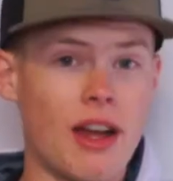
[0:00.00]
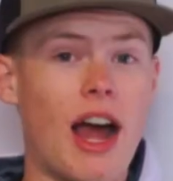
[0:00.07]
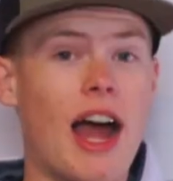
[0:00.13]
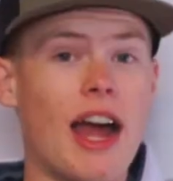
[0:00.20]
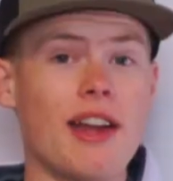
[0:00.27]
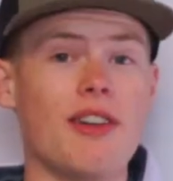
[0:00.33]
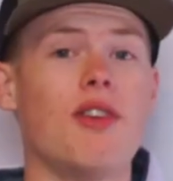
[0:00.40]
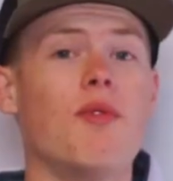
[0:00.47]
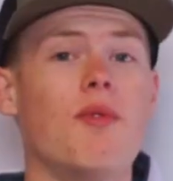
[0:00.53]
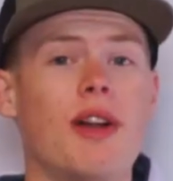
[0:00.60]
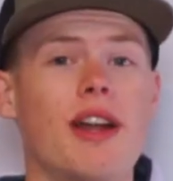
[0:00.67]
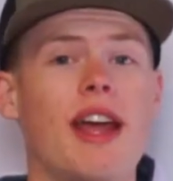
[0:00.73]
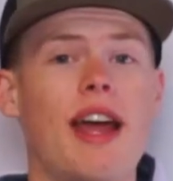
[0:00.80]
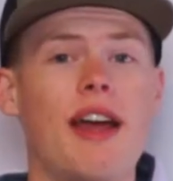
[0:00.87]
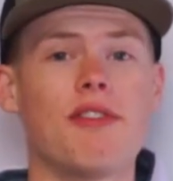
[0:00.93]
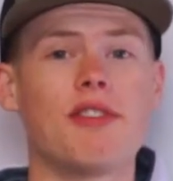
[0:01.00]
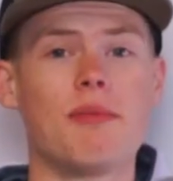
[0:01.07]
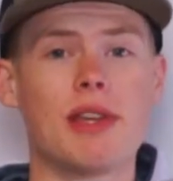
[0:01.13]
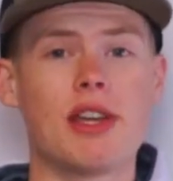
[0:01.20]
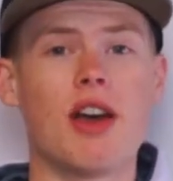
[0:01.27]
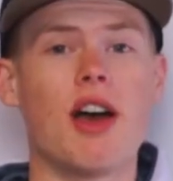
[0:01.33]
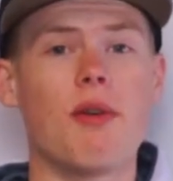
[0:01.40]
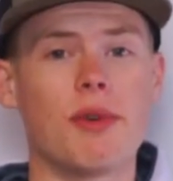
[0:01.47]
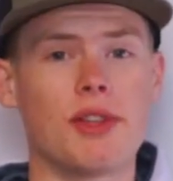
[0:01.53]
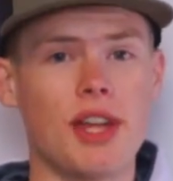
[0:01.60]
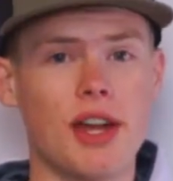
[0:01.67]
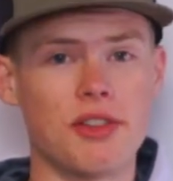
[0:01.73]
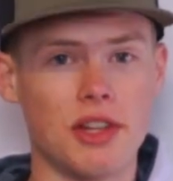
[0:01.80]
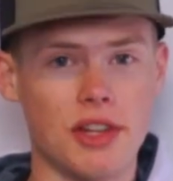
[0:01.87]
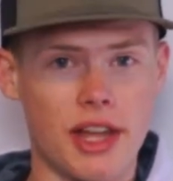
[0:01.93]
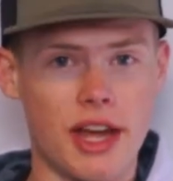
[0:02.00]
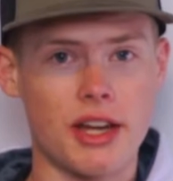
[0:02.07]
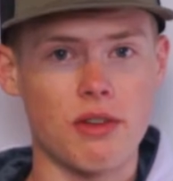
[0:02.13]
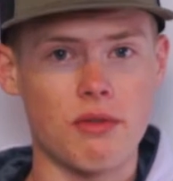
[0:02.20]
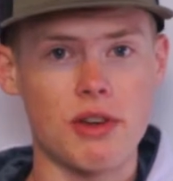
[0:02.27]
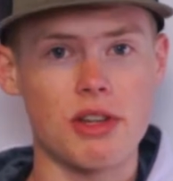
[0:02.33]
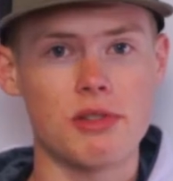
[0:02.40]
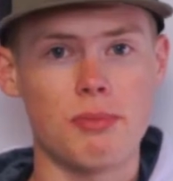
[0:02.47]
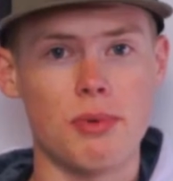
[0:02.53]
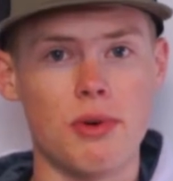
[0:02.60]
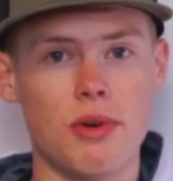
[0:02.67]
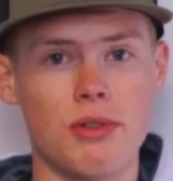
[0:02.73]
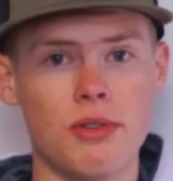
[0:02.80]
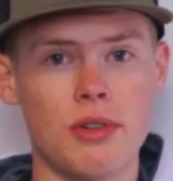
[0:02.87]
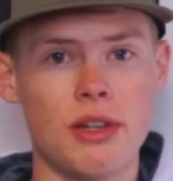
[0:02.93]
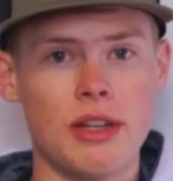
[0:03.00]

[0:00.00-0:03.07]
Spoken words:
I don't want to have to be caught without the line to re-spool.